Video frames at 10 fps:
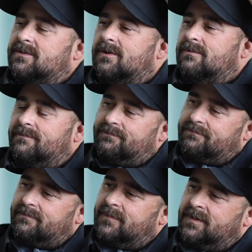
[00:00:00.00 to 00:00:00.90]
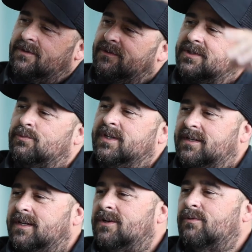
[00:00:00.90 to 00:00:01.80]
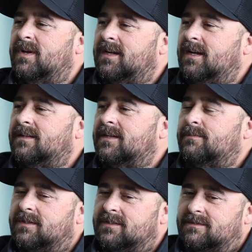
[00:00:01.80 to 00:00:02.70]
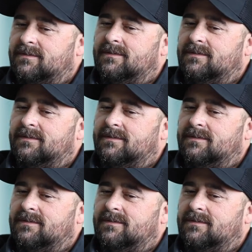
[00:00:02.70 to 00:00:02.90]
So there is weeks that you don't make anything, but those